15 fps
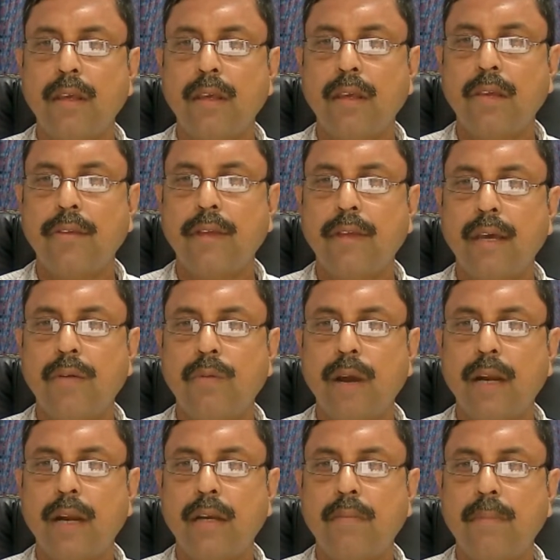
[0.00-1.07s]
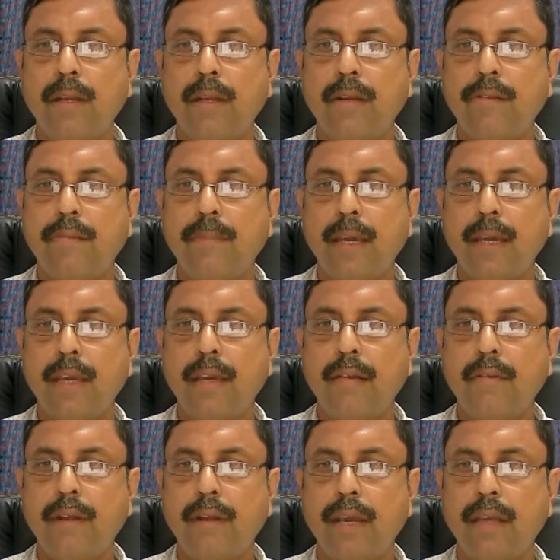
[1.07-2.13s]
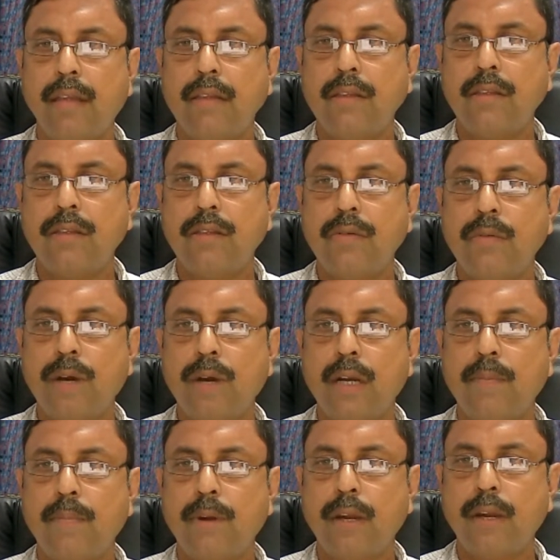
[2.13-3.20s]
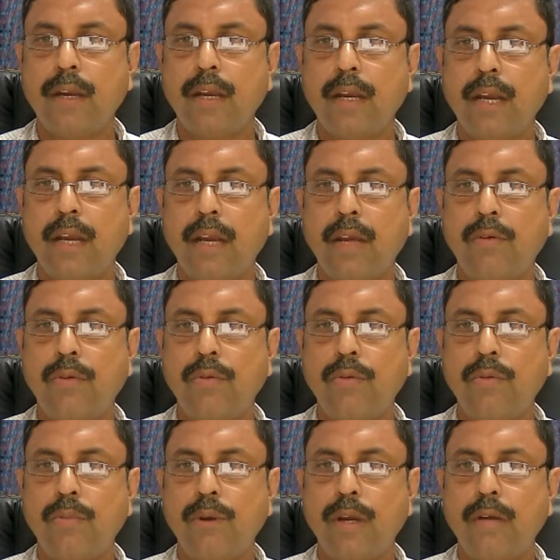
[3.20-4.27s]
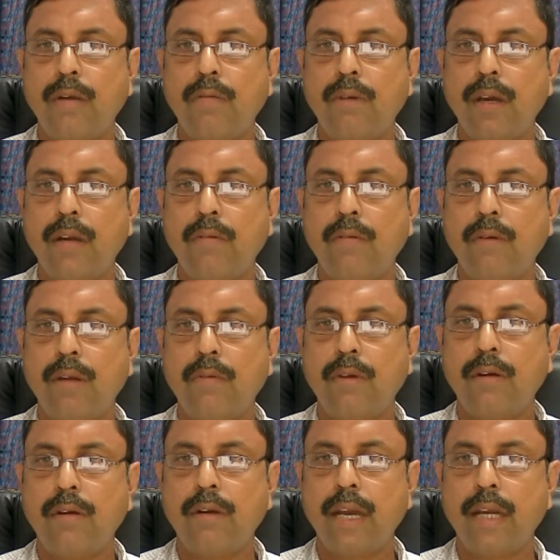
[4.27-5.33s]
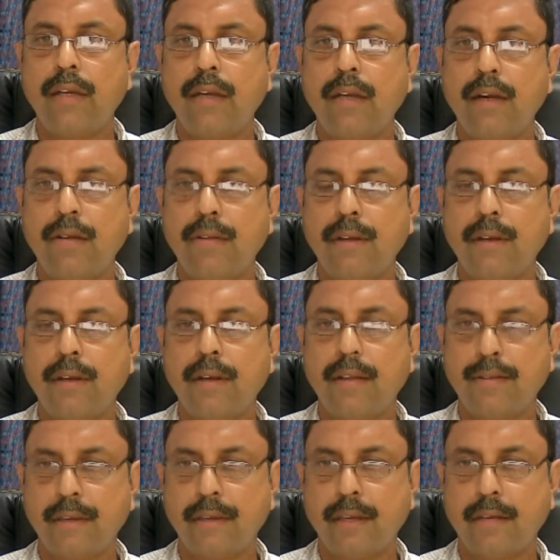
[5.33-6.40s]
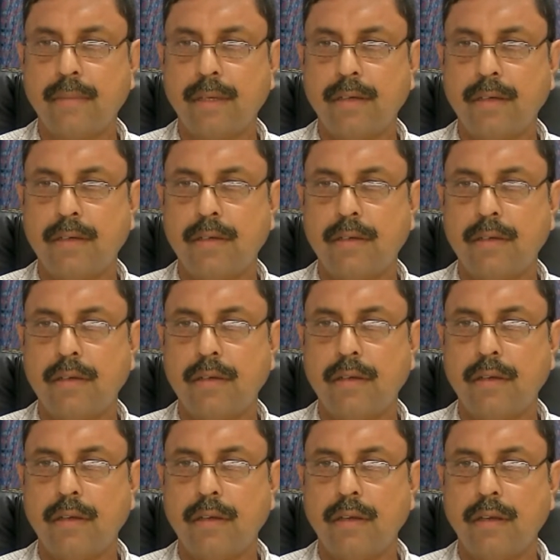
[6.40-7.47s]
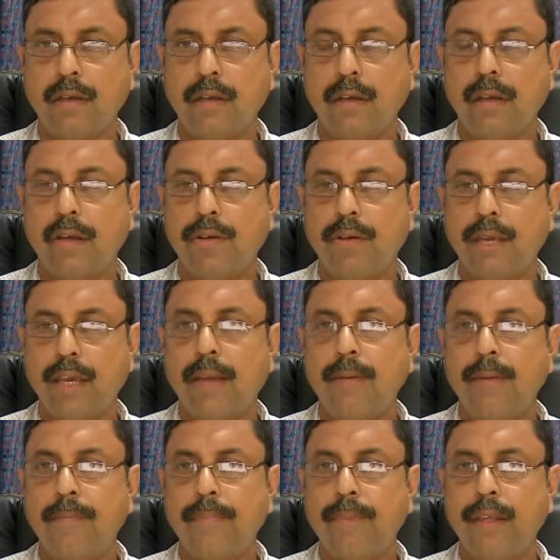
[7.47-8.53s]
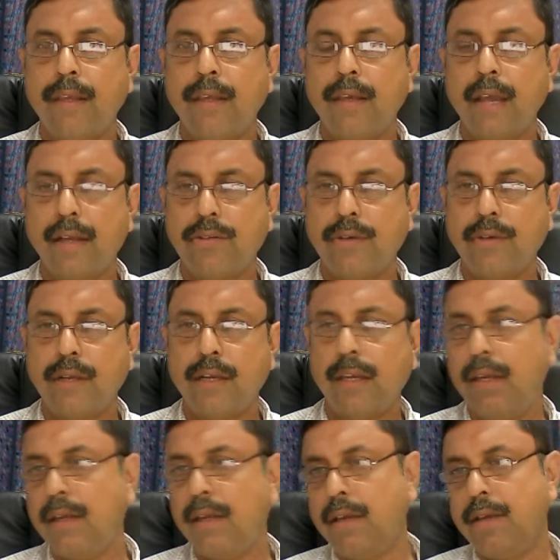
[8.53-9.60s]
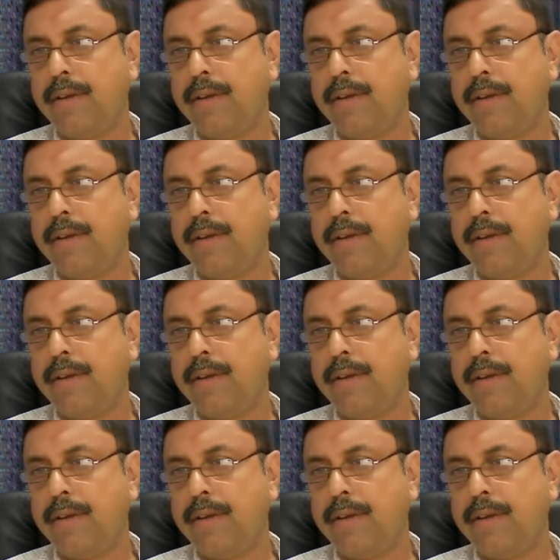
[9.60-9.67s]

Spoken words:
Sir, what means by range 1.9 to 2.1 when we write answer in assignment? Okay, actually